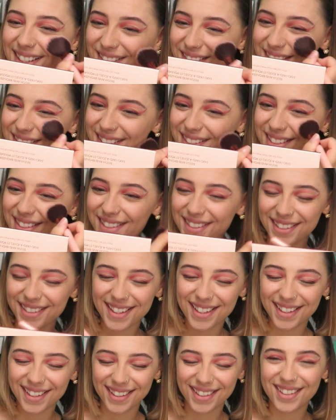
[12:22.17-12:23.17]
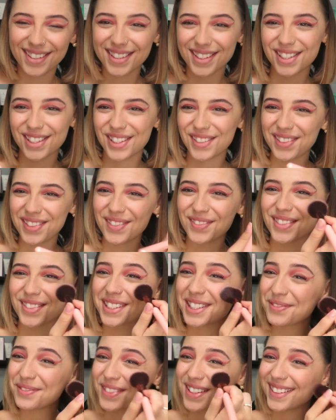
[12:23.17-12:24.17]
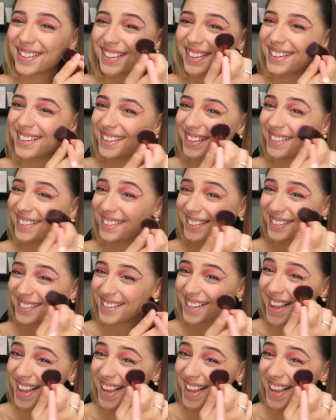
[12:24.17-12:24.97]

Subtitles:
I wanna look like you just told me I'm really pretty.